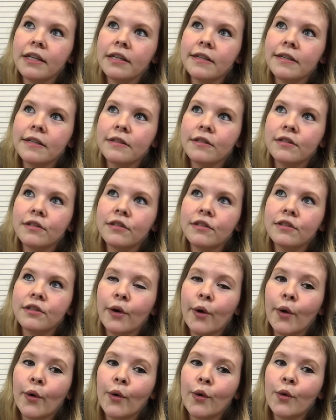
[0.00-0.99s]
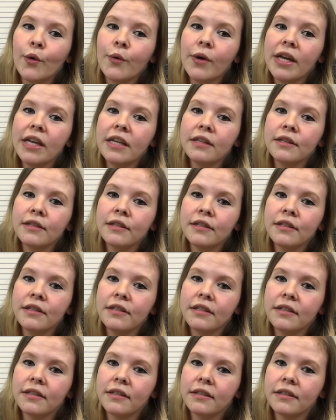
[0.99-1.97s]
is so
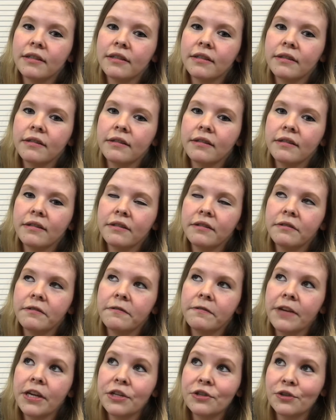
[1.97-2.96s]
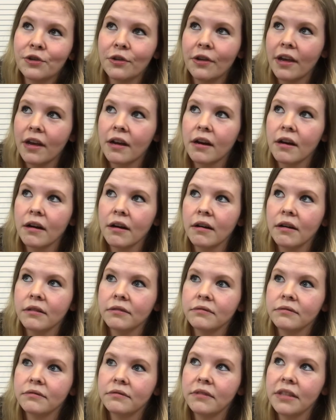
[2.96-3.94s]
into facial care.
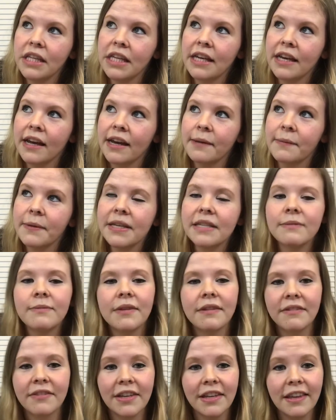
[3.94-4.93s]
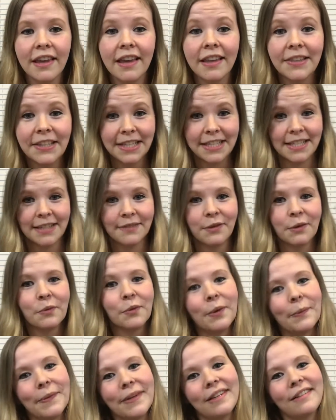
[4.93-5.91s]
He kind of makes me feel like less of a
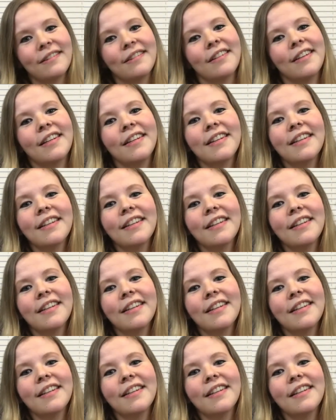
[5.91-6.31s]
woman.